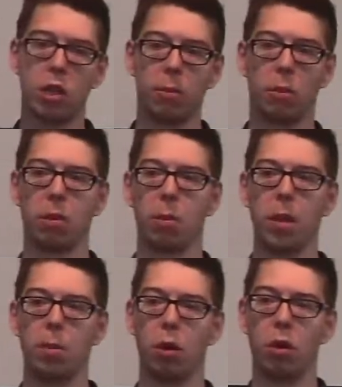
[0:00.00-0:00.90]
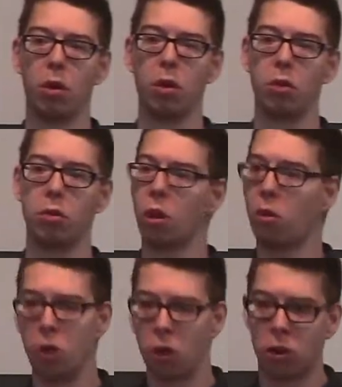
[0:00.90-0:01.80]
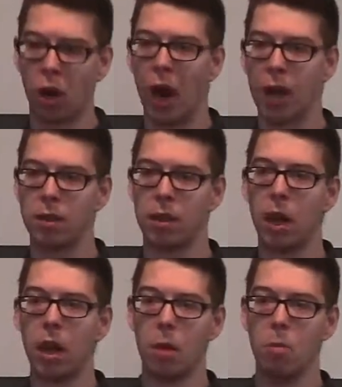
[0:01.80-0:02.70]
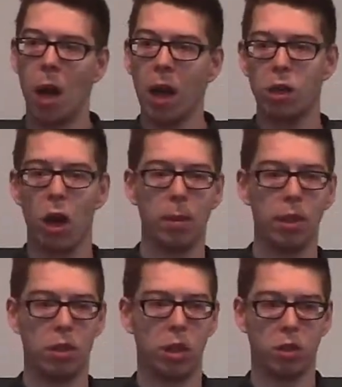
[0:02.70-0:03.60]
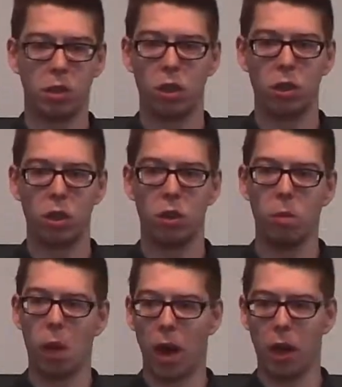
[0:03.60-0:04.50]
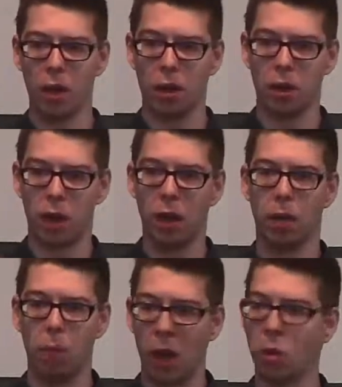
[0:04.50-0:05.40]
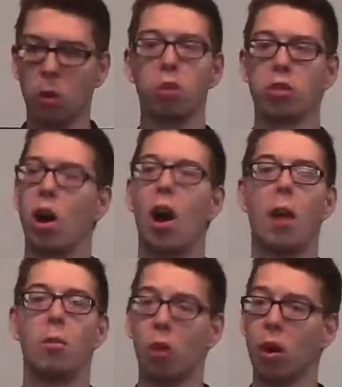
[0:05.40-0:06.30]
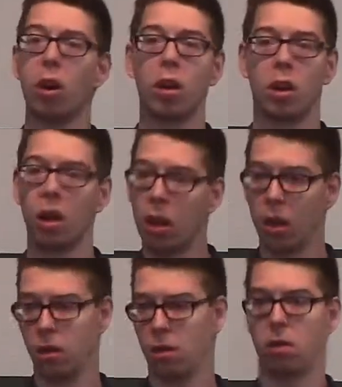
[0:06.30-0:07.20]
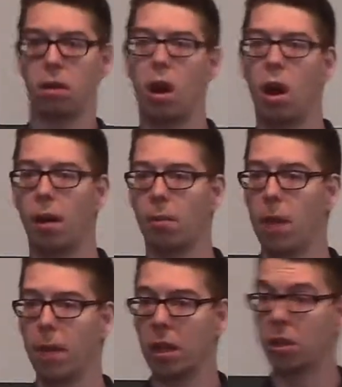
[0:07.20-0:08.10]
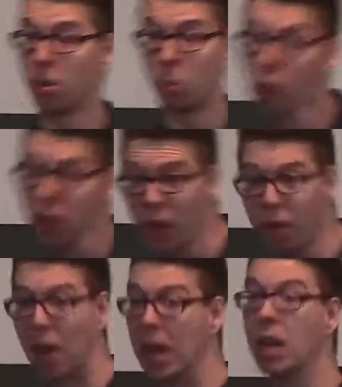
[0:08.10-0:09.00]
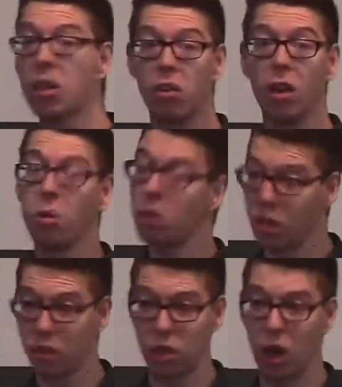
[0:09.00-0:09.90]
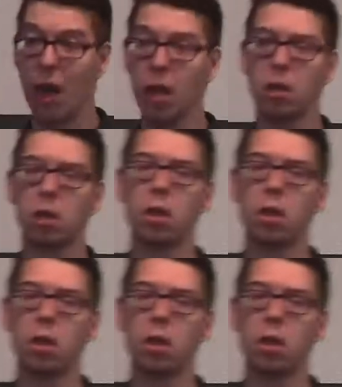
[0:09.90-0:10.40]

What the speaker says: with people who don't know Christ. My job is just to do my normal job, work, maybe support them financially, which is great,